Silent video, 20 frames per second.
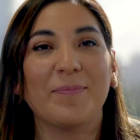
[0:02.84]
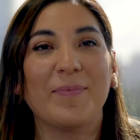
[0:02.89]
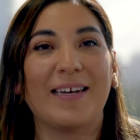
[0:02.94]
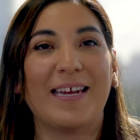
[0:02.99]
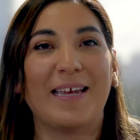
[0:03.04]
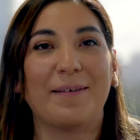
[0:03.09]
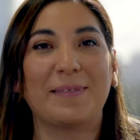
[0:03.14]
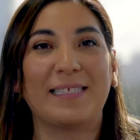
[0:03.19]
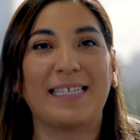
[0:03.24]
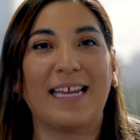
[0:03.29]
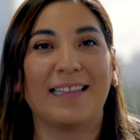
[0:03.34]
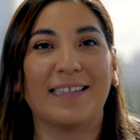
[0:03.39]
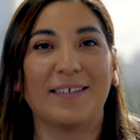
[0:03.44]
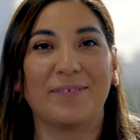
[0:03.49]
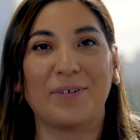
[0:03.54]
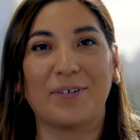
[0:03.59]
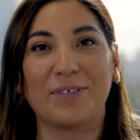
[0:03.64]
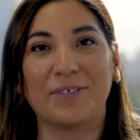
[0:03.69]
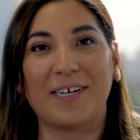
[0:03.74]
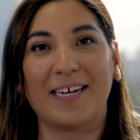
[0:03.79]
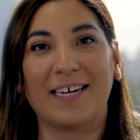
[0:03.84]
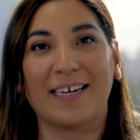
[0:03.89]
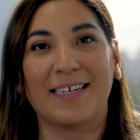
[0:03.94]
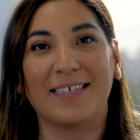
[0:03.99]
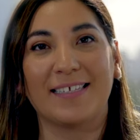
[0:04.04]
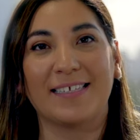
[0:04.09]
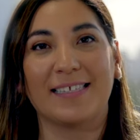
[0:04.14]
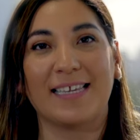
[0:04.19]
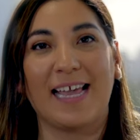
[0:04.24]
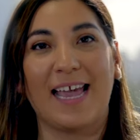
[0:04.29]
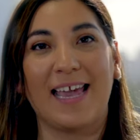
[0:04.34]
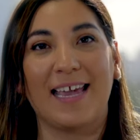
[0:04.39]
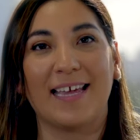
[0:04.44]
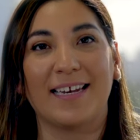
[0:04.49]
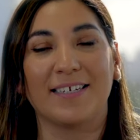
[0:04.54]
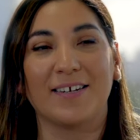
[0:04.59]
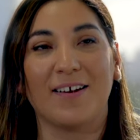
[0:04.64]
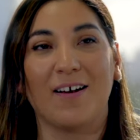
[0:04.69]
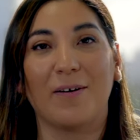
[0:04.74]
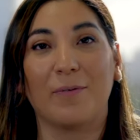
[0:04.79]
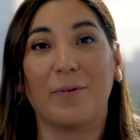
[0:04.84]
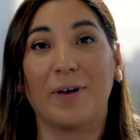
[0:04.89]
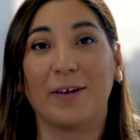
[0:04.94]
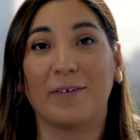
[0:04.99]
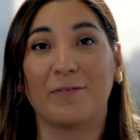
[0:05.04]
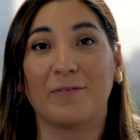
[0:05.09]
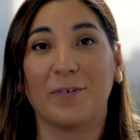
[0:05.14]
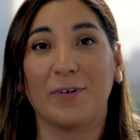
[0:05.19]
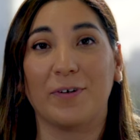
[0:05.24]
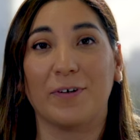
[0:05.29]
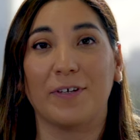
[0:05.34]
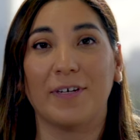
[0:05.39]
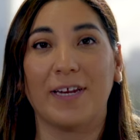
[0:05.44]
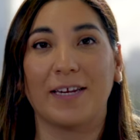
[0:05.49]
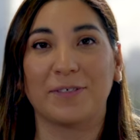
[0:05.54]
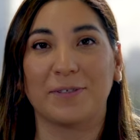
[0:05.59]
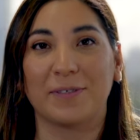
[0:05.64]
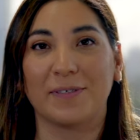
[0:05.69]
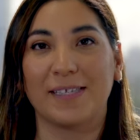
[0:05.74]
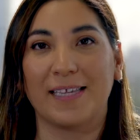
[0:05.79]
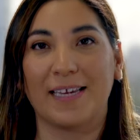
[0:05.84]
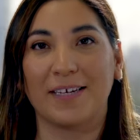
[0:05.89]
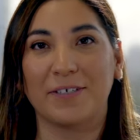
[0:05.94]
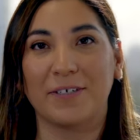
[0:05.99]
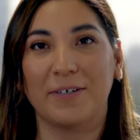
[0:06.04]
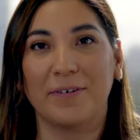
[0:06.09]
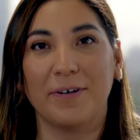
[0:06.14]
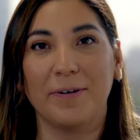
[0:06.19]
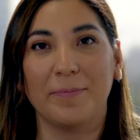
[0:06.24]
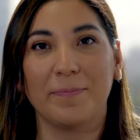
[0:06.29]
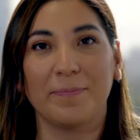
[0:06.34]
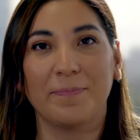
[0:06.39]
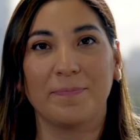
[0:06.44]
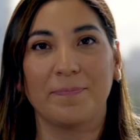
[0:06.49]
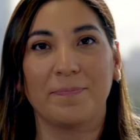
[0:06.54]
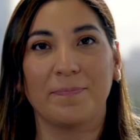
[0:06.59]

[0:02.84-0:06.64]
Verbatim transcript: My name's Natalie Rodriguez and I work for Natural Selection Group.